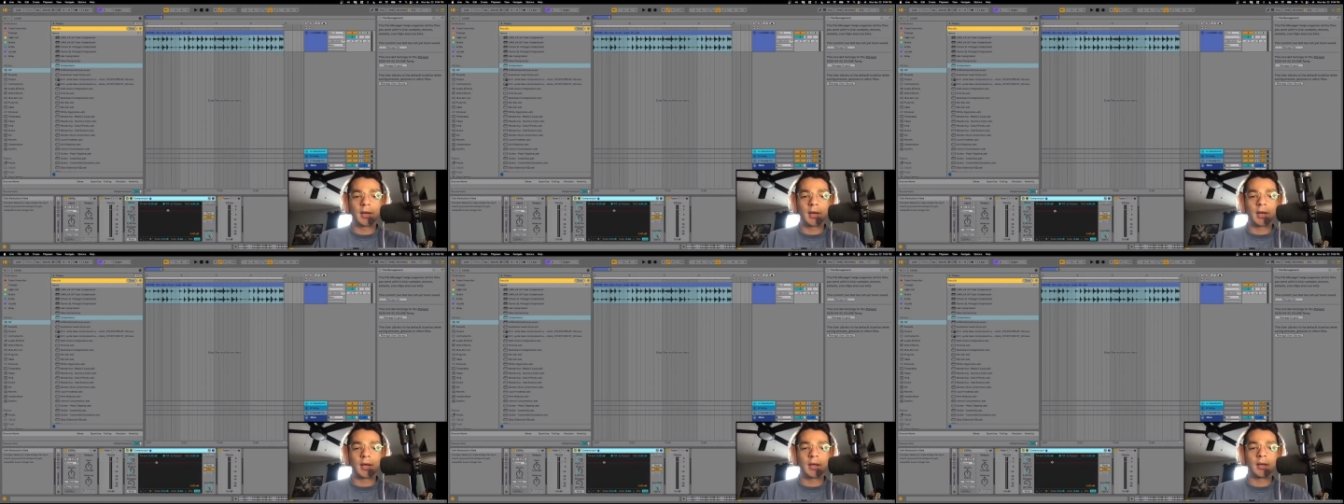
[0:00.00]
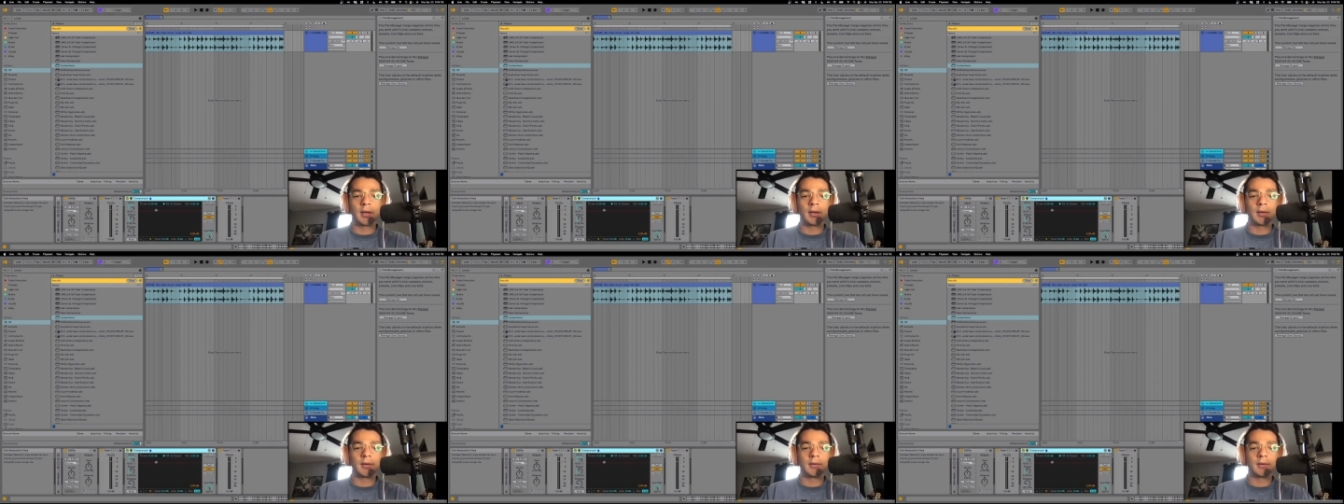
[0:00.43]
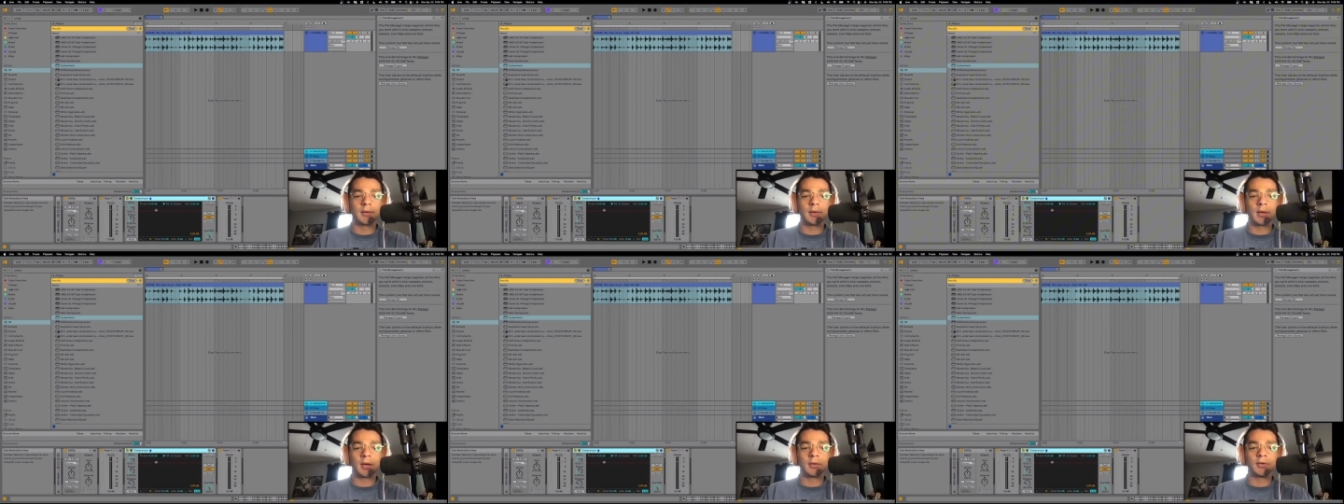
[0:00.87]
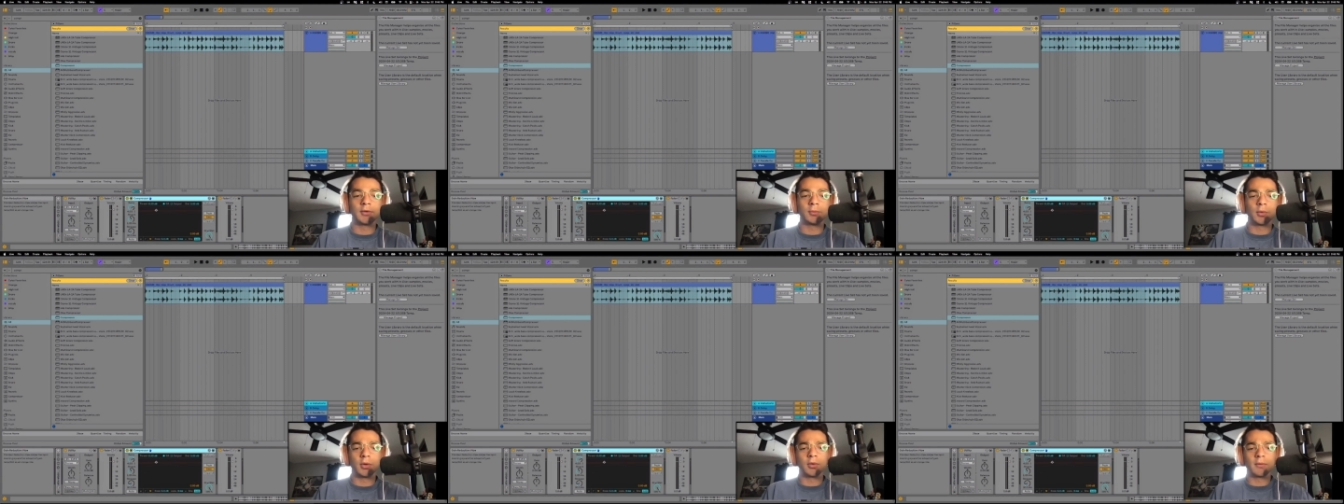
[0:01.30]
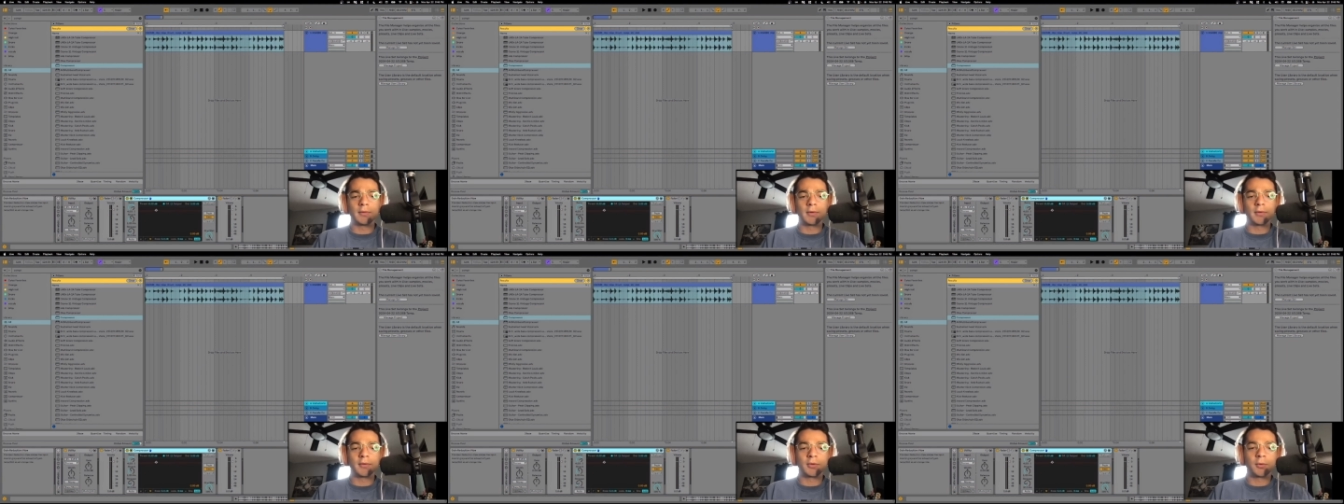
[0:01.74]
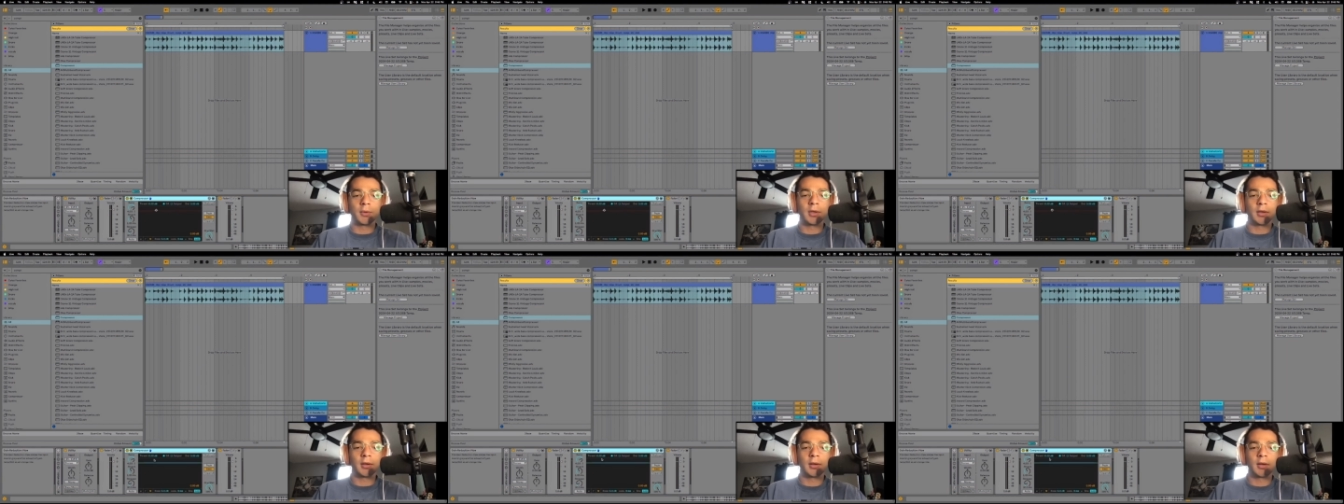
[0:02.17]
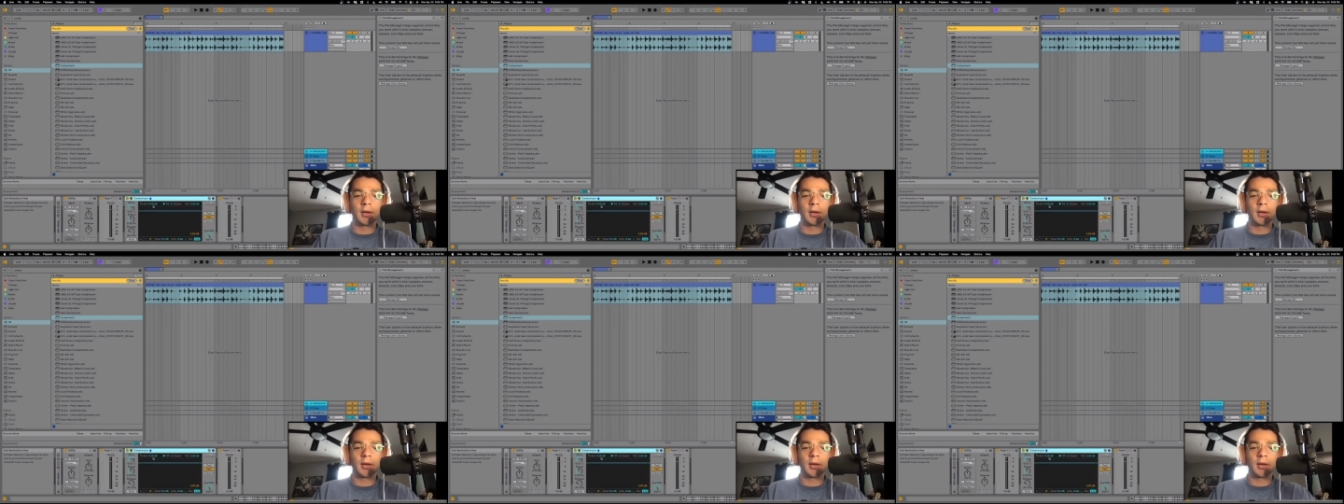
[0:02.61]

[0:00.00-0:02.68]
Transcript: and I'll just run over those quick.